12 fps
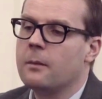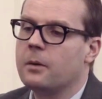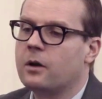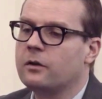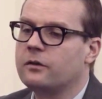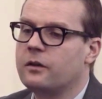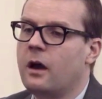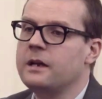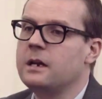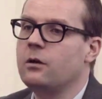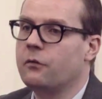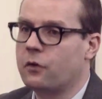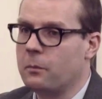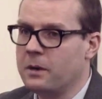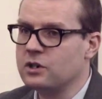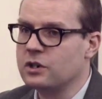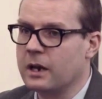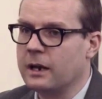because the idea of
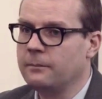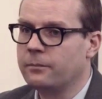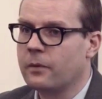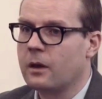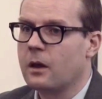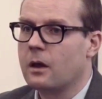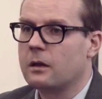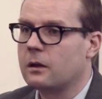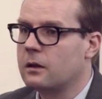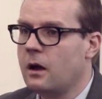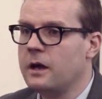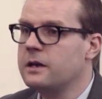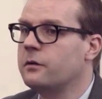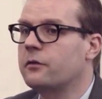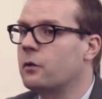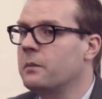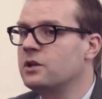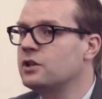commissioning,
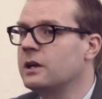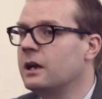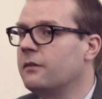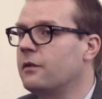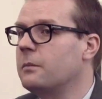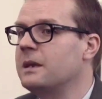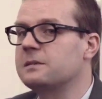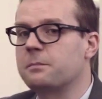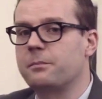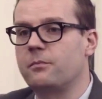if it means